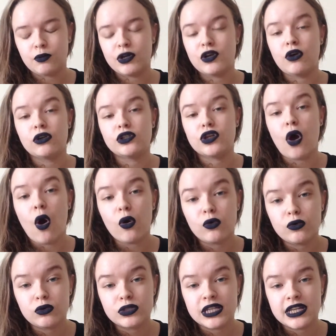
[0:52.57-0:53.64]
We're not
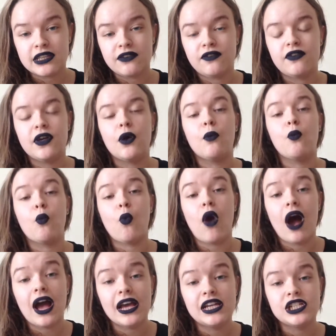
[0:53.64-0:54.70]
told in the film
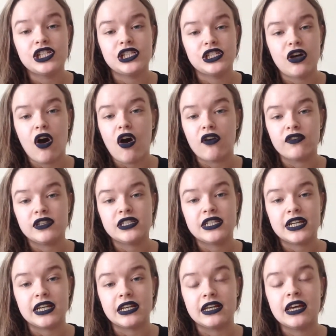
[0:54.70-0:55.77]
why she's
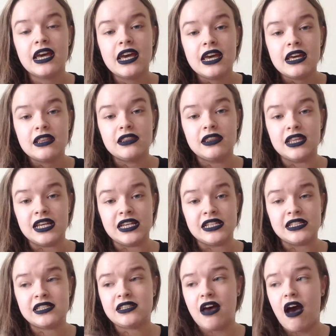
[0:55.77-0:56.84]
harvesting
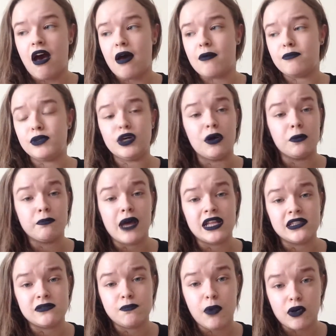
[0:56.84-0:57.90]
these young
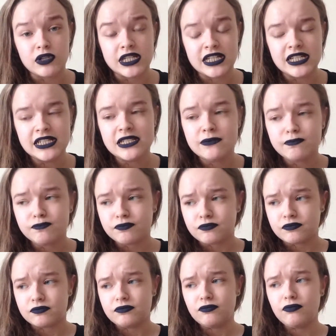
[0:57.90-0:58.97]
men's bodies.
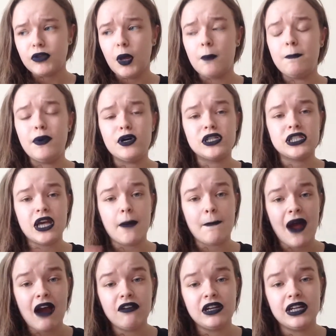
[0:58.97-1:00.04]
But
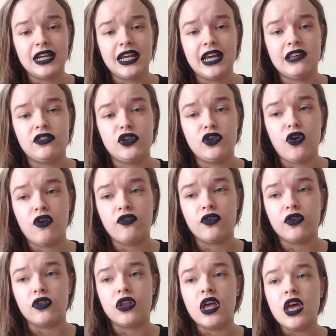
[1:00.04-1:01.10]
apparently in the
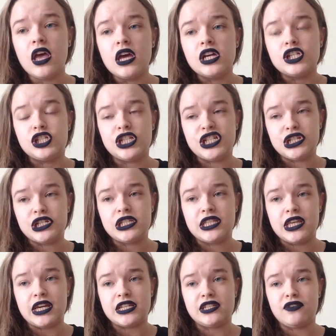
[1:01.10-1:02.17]
novel, she does
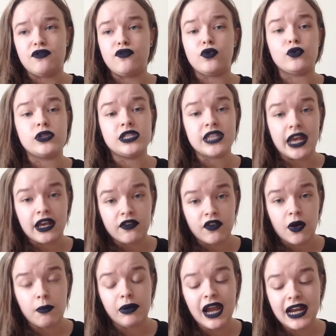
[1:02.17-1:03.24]
this for the sake of
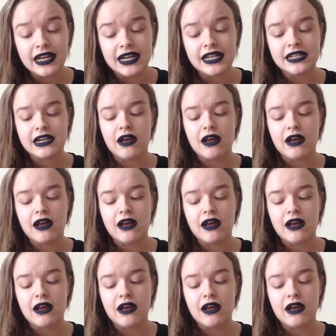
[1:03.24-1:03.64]
her planet.